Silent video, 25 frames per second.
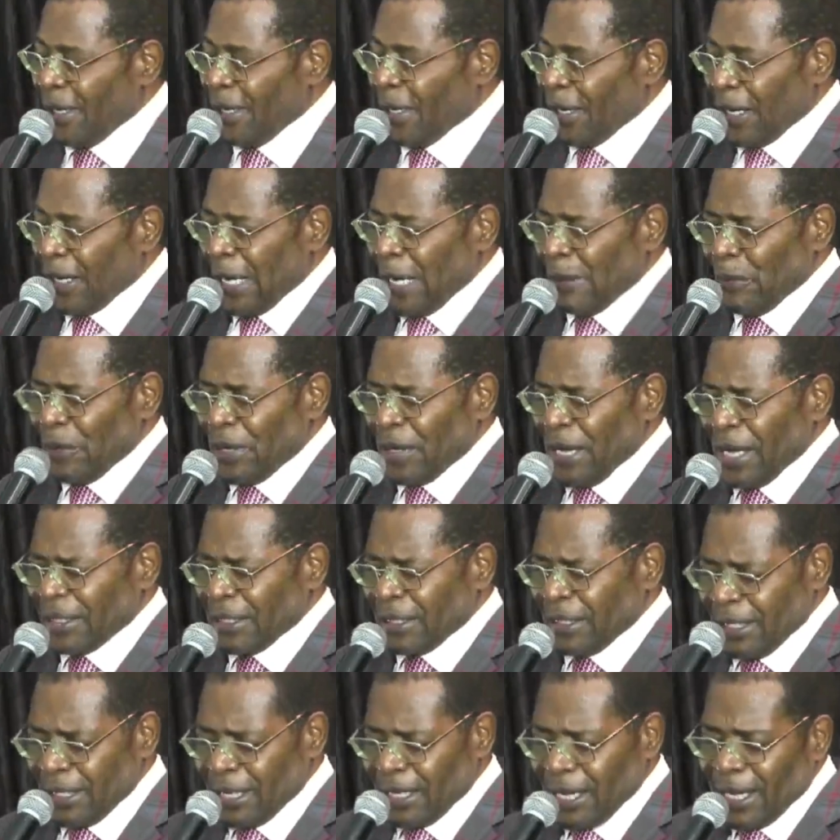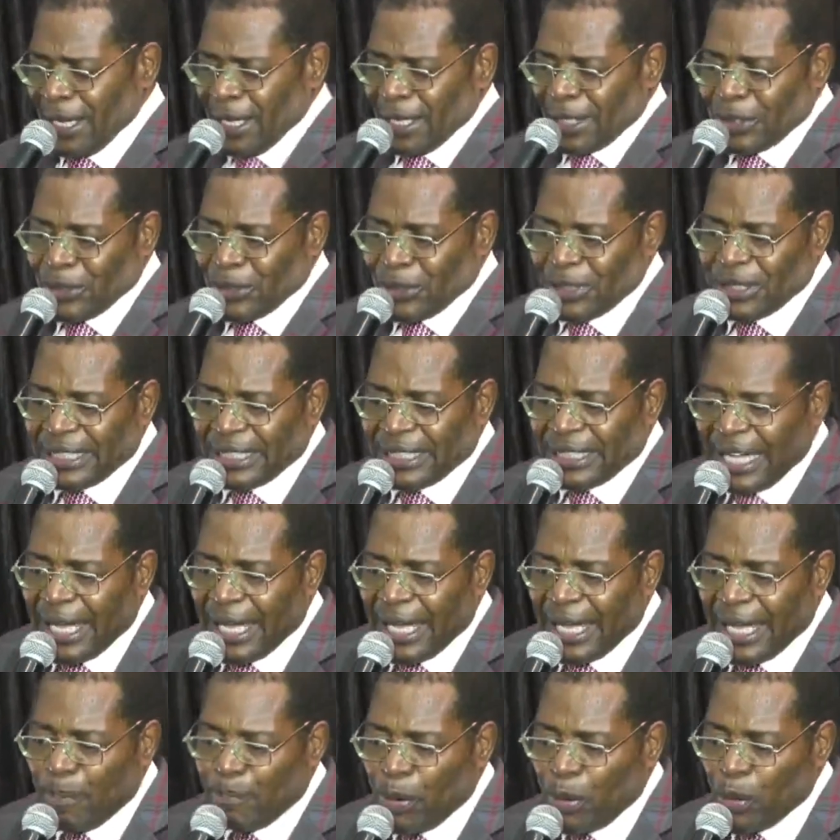Come on, I said,
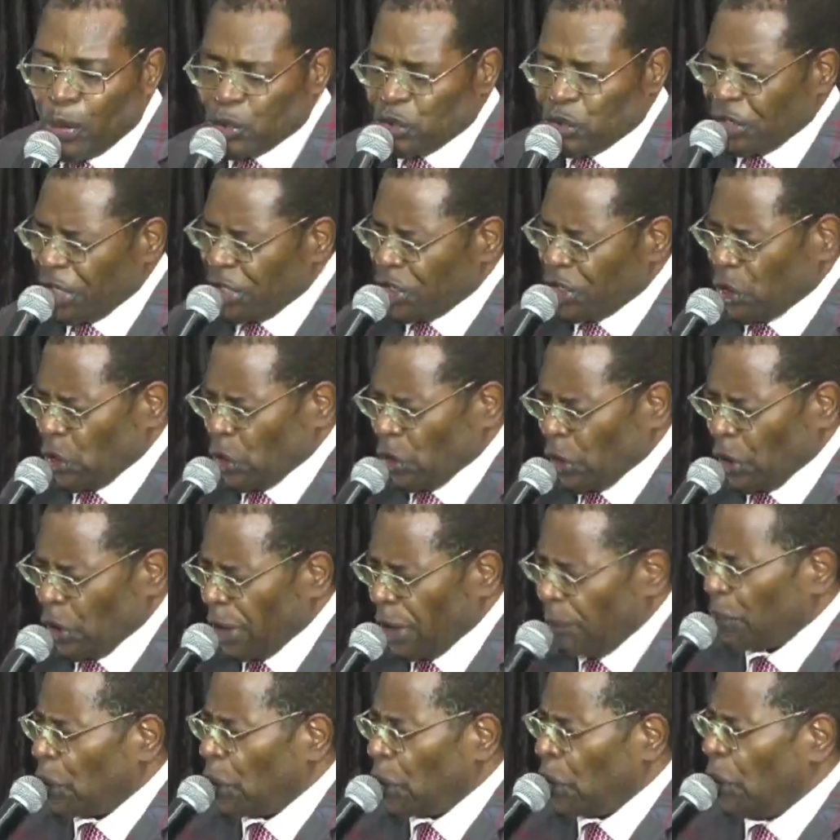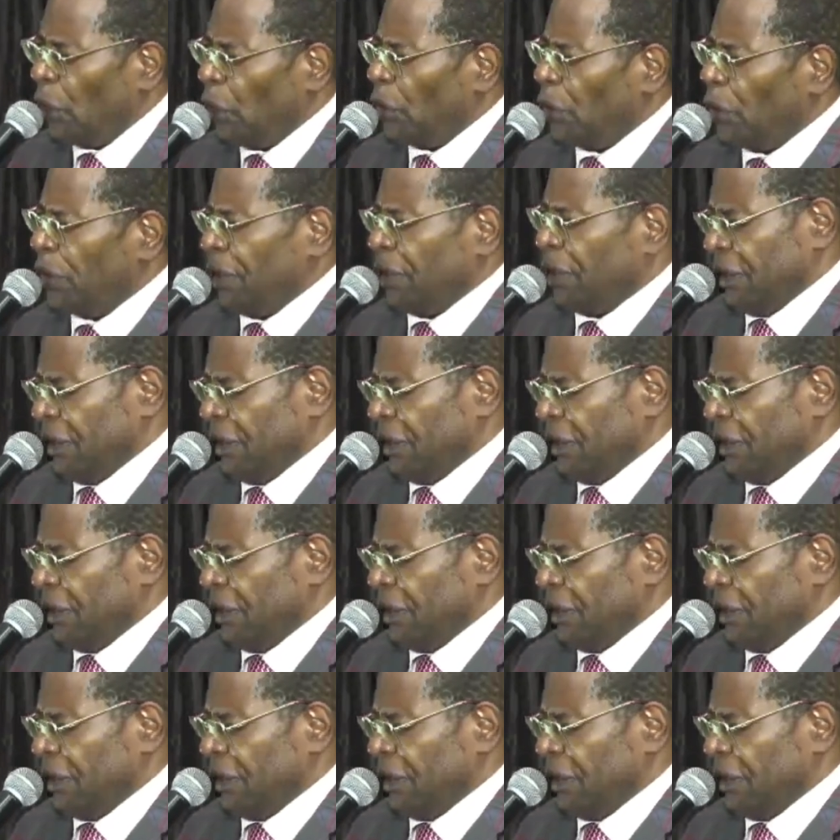today possess your Hebron.